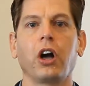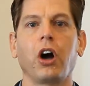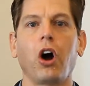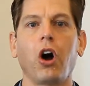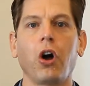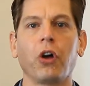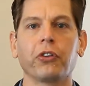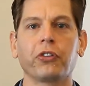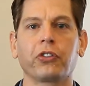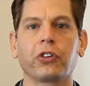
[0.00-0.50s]

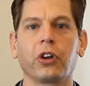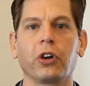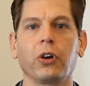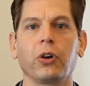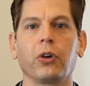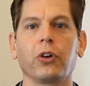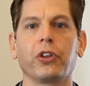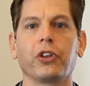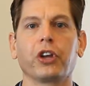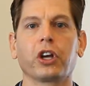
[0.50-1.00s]

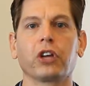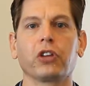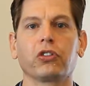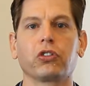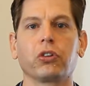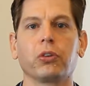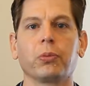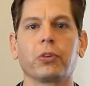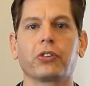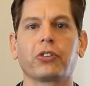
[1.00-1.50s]
Also, the
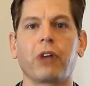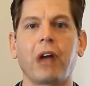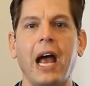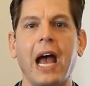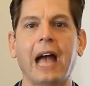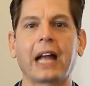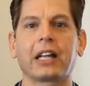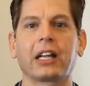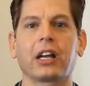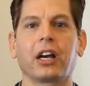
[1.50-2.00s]
consumers are
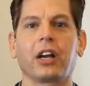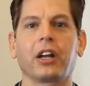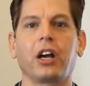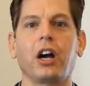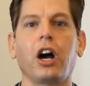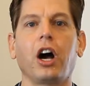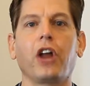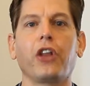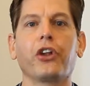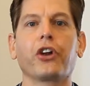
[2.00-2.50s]
acting on
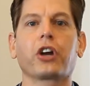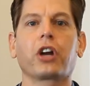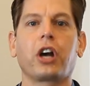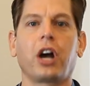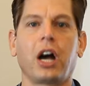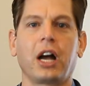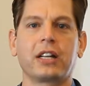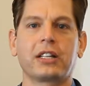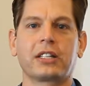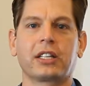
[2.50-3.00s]
other
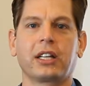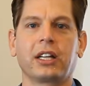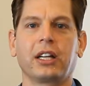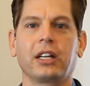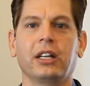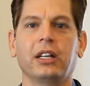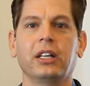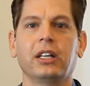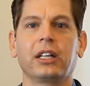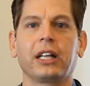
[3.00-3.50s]

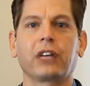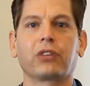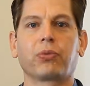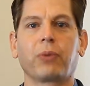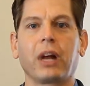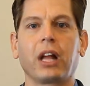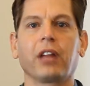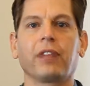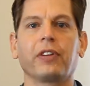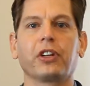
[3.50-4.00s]
content that's
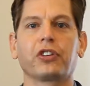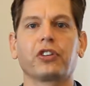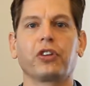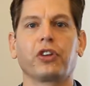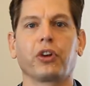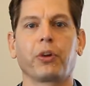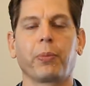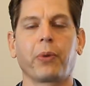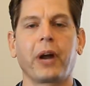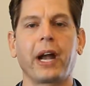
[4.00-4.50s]
relevant to
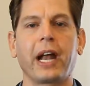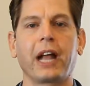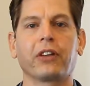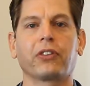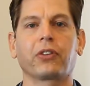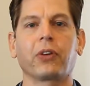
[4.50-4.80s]
their brand.